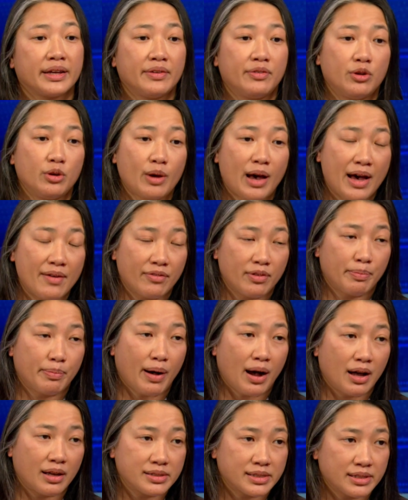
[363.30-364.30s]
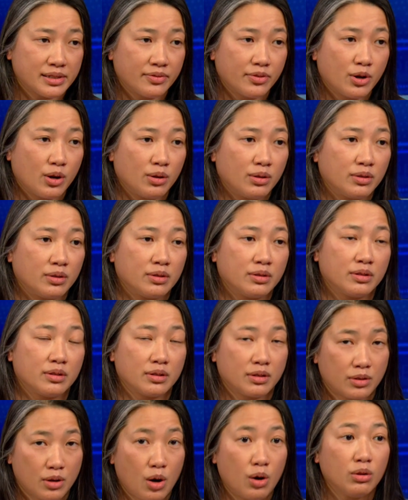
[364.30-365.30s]
if you have a positive col
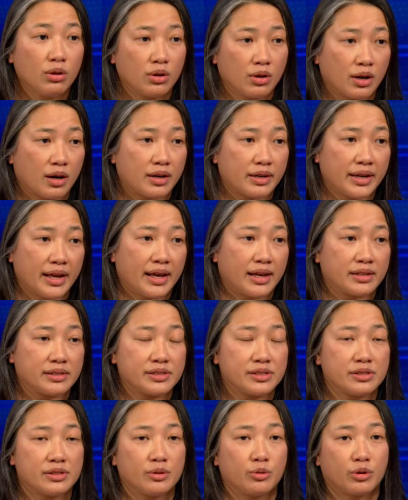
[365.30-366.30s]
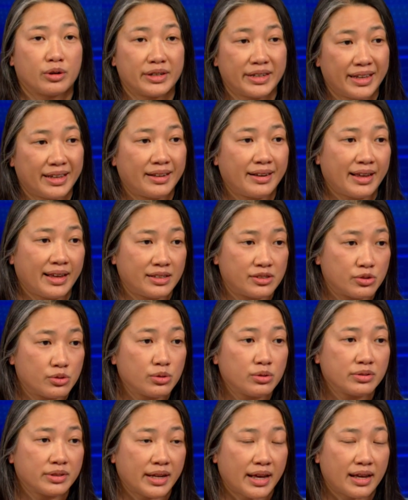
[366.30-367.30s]
Cologuard test or DNA
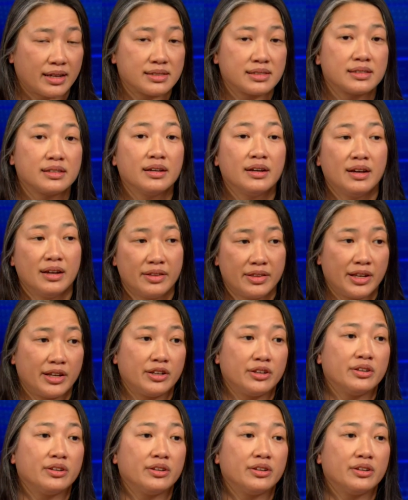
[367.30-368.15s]
stool test. I think I